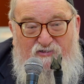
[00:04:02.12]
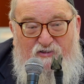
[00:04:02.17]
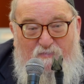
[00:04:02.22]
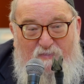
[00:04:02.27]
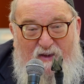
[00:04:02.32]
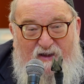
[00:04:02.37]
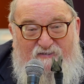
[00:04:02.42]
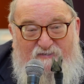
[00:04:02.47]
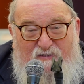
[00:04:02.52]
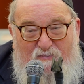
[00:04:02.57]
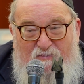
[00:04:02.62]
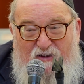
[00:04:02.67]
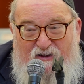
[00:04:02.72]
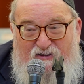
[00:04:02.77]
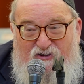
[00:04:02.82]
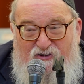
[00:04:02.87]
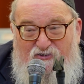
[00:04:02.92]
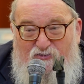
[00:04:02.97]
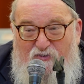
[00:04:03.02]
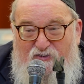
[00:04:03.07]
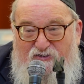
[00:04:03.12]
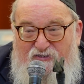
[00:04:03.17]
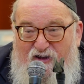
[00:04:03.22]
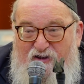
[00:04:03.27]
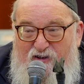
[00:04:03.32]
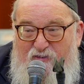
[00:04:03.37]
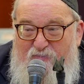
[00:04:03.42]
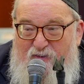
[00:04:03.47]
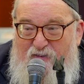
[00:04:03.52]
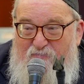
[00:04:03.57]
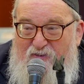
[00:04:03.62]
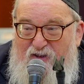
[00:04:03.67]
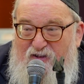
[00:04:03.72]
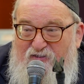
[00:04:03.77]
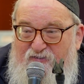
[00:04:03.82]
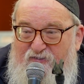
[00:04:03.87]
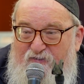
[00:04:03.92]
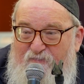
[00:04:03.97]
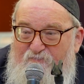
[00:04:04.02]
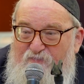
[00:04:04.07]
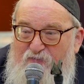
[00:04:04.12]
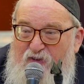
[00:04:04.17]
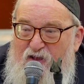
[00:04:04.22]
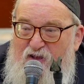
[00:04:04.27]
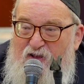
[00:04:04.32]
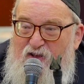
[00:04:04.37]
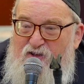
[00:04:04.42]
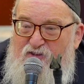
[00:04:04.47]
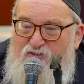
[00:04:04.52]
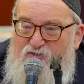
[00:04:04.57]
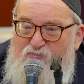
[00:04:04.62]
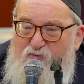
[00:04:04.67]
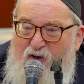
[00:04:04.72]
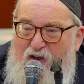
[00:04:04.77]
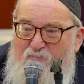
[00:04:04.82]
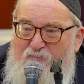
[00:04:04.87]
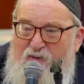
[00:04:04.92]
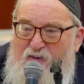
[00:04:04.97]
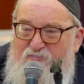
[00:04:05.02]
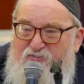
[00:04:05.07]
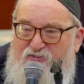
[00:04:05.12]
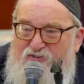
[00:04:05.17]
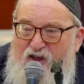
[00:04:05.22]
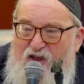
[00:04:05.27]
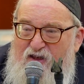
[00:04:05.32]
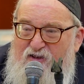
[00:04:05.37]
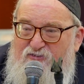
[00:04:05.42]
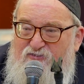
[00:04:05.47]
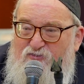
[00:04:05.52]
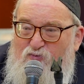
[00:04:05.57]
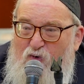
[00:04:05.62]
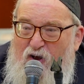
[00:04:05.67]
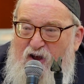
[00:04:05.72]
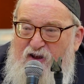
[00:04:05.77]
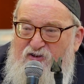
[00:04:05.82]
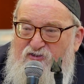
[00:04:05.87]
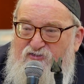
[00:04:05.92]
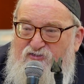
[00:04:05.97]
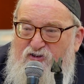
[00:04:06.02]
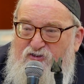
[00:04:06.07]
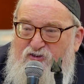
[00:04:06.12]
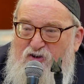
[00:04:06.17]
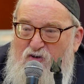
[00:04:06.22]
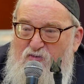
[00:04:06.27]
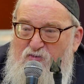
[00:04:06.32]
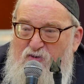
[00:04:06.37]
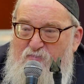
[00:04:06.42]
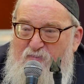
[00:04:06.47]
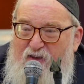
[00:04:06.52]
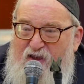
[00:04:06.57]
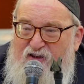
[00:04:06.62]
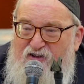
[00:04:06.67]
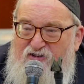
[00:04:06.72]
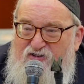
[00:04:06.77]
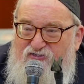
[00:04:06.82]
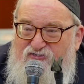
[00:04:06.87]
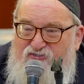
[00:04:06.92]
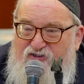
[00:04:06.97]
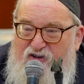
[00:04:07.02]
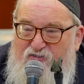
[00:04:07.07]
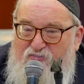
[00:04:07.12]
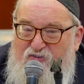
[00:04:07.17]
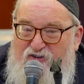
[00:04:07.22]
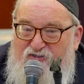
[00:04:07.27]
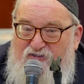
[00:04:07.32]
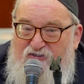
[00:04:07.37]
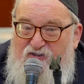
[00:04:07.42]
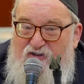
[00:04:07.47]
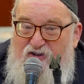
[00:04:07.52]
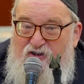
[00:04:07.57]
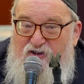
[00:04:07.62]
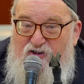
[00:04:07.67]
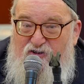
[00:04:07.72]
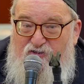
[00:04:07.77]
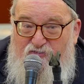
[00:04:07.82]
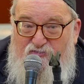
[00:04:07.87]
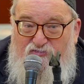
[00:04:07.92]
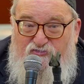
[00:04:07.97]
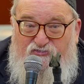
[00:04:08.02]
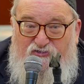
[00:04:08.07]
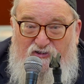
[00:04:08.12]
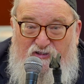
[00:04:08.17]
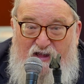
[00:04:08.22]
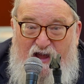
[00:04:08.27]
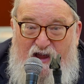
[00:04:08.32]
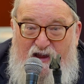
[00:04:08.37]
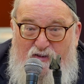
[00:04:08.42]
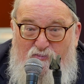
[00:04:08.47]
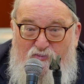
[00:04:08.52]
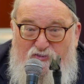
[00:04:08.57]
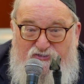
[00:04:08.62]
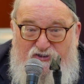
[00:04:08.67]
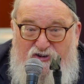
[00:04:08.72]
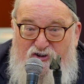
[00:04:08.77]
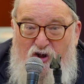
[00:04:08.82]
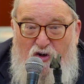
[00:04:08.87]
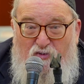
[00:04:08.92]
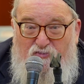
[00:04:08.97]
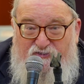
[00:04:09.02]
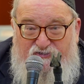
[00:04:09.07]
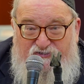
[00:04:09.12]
the Beis HaMikdash was going to be built. The Rambam says, why does the Torah make it a secret? Yerushalayim was a known